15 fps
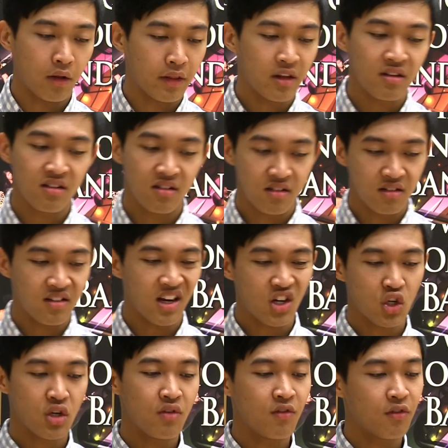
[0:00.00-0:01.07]
this
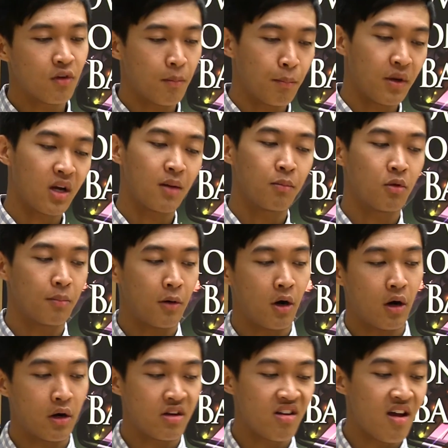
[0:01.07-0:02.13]
section from pickup to
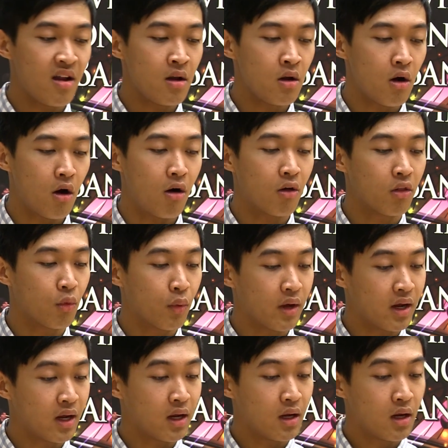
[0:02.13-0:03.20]
bar 10 all the
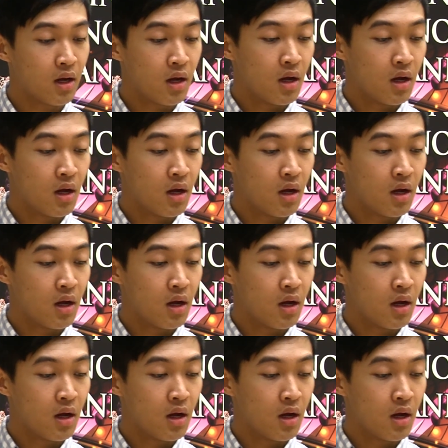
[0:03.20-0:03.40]
way